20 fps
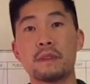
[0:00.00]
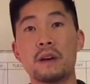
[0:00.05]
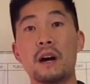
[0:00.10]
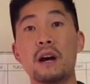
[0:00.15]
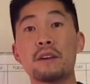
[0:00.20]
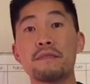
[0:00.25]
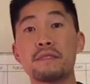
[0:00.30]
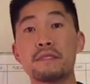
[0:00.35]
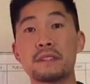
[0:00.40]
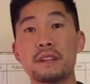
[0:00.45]

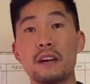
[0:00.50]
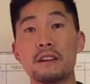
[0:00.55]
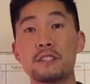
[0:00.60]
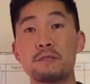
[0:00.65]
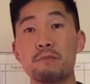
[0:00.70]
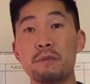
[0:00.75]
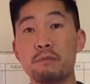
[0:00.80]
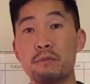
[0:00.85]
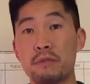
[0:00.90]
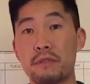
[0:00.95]

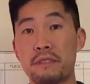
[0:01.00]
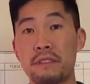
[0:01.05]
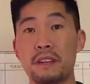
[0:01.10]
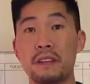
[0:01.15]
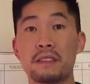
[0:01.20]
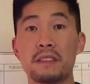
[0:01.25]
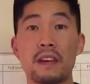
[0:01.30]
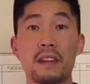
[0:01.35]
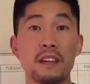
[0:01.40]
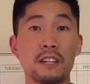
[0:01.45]
Oftentimes, people
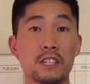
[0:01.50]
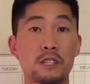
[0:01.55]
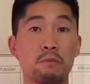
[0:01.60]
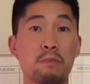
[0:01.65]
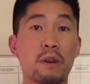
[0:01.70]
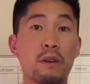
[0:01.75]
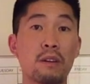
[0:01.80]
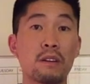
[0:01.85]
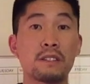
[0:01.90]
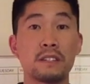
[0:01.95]
think that
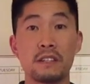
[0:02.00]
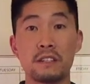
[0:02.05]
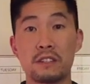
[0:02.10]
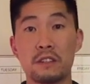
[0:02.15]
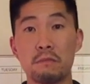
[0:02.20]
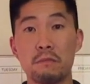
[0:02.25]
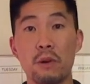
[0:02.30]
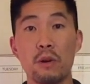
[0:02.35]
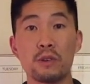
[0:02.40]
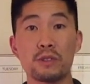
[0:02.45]
experience is
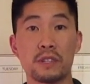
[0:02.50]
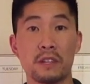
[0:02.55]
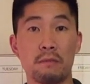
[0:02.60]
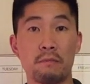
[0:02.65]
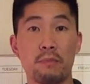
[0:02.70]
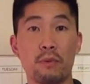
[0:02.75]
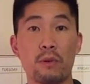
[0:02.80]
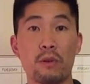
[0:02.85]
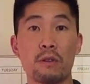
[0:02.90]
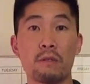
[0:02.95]
the most
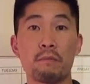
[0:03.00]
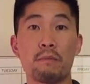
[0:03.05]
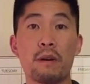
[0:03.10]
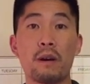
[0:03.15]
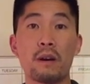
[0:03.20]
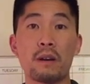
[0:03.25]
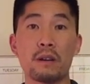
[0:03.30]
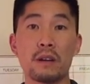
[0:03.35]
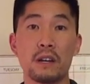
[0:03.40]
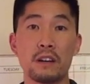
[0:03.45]
important
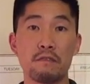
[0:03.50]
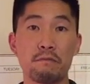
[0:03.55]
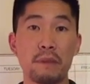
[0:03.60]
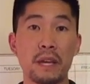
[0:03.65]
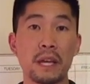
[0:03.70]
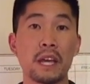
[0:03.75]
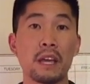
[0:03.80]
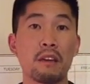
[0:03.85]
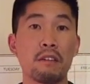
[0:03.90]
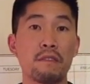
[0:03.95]
part of
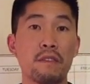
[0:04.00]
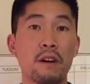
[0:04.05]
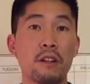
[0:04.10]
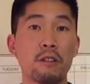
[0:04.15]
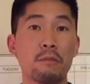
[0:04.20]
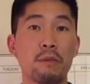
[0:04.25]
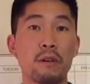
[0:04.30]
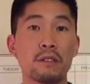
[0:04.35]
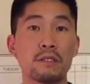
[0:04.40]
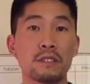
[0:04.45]
making a
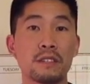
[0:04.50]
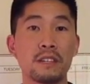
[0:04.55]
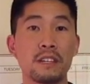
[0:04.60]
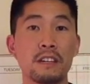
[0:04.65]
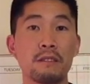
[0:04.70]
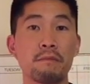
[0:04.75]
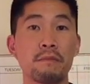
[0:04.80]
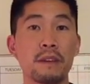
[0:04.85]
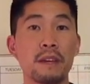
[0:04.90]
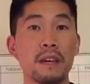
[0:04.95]
volleyball
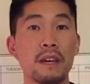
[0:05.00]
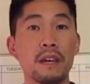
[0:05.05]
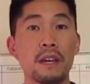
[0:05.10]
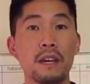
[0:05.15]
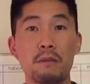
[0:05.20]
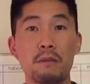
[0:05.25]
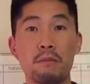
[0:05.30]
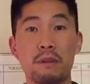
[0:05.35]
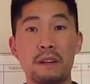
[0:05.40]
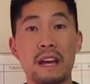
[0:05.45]
team,
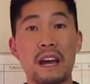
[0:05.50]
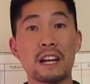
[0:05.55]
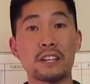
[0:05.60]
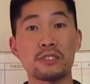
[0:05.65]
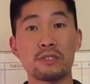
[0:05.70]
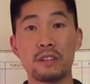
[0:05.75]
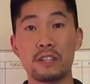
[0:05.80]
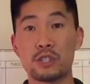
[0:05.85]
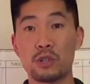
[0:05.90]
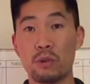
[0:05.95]
but
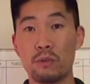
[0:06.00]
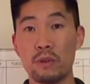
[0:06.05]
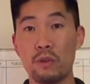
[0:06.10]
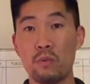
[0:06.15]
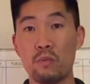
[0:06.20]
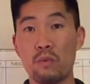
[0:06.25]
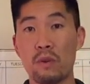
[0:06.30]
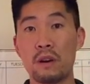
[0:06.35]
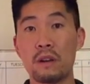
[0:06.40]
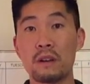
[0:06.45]
actually, it's only
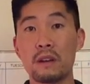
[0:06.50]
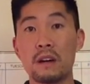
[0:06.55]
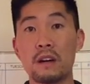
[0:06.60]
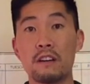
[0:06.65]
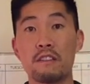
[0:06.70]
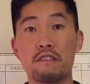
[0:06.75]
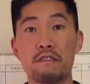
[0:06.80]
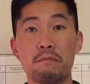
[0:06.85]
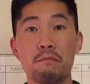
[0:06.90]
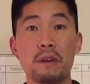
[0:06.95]
one
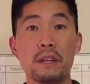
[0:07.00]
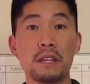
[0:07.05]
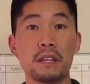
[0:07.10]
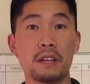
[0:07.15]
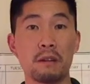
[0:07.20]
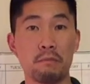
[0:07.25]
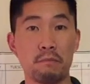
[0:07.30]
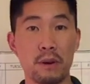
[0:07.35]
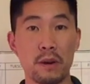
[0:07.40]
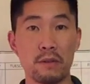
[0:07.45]
of many
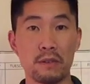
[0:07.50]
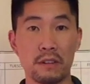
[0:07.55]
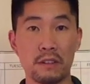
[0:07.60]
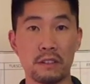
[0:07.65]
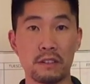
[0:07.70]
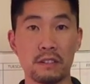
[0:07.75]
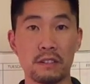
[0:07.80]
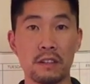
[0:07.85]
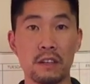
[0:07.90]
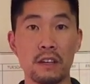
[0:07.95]

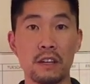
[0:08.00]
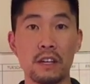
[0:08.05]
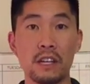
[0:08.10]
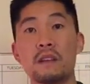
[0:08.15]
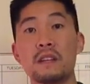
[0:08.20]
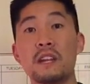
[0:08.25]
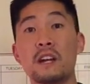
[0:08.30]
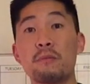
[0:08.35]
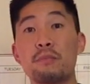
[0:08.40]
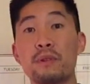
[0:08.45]
components.
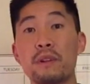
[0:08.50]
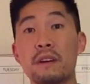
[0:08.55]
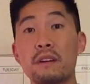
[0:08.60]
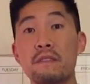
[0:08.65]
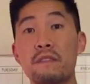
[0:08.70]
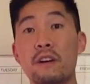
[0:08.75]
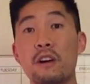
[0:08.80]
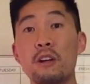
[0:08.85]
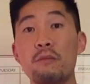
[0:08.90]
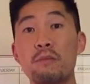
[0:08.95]
Now,
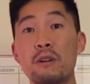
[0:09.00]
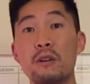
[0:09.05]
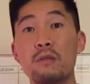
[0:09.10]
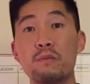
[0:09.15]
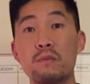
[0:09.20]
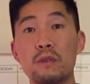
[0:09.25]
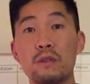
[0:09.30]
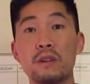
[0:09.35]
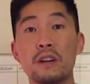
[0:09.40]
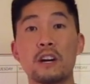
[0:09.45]
playing
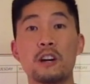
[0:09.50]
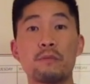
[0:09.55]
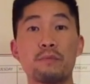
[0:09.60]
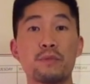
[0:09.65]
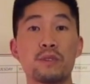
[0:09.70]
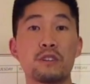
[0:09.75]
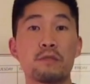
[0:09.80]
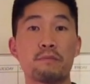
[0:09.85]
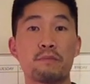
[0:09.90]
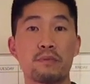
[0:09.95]
volleyball will help
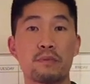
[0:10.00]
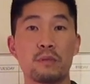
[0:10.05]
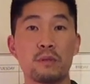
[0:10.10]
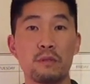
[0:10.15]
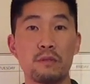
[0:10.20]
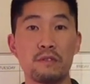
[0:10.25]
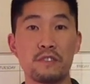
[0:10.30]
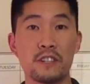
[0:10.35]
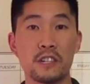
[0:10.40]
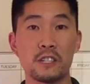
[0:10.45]
you
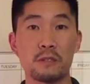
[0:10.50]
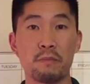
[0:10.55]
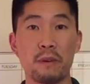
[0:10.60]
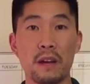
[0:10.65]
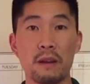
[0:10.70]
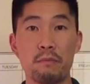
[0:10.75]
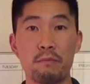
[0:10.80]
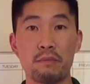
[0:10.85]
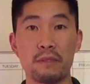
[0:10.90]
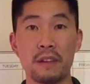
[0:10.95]
improve just
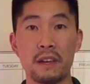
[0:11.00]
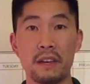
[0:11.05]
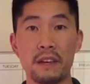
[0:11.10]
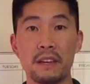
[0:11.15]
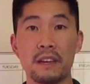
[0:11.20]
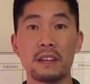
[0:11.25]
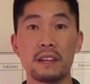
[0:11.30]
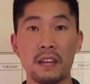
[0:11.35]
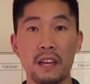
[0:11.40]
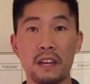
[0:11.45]
by
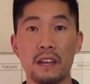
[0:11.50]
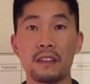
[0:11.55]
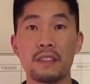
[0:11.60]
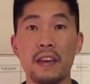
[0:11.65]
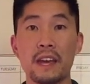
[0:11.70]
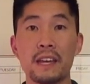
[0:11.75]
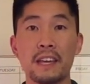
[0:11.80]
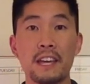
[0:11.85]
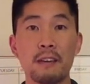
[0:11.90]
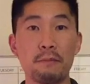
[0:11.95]
playing and getting
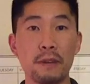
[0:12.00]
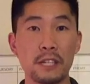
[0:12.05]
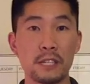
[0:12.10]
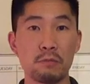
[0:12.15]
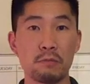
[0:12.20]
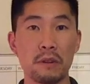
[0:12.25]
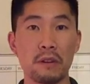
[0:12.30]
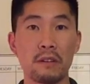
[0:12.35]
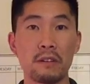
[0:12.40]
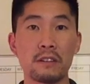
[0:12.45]
that game
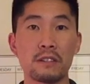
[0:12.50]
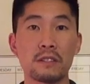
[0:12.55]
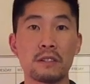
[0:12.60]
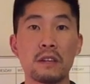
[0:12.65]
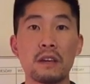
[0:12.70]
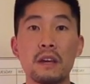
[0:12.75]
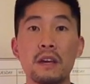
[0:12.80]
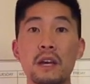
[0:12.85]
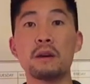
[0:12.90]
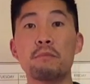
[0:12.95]

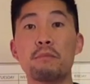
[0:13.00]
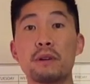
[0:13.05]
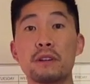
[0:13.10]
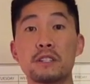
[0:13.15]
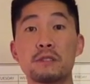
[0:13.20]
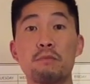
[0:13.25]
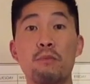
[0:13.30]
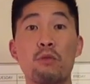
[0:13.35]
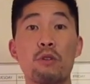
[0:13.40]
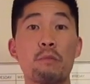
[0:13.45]
experience, but
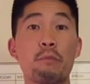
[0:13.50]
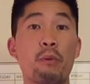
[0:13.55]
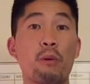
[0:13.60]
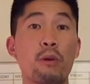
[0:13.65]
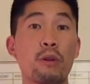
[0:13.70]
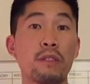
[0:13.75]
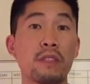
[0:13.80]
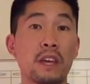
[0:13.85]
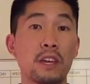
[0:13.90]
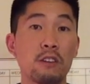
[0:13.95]
it's more
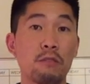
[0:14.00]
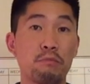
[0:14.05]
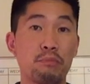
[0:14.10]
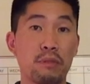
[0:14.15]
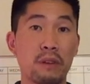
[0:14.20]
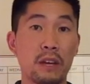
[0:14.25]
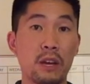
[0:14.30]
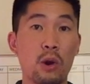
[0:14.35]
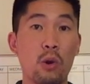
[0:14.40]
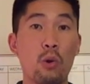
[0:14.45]
important that you
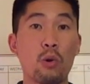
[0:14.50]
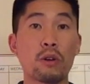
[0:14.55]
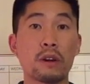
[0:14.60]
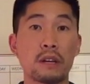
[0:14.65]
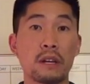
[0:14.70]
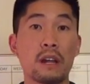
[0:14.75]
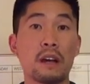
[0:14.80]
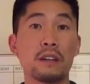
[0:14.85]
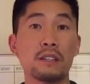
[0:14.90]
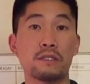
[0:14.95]
play
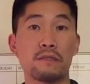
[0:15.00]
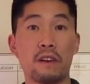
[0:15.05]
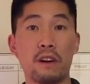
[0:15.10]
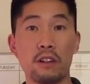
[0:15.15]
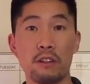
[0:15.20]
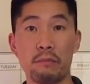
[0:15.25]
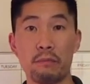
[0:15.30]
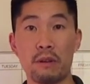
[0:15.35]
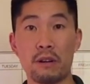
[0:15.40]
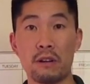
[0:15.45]
organized
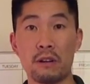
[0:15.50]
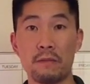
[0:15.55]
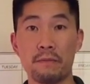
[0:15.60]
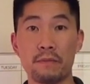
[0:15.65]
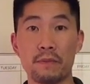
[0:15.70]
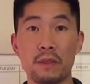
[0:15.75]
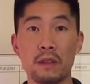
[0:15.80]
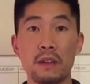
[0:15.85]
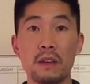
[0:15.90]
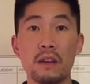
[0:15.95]
volleyball.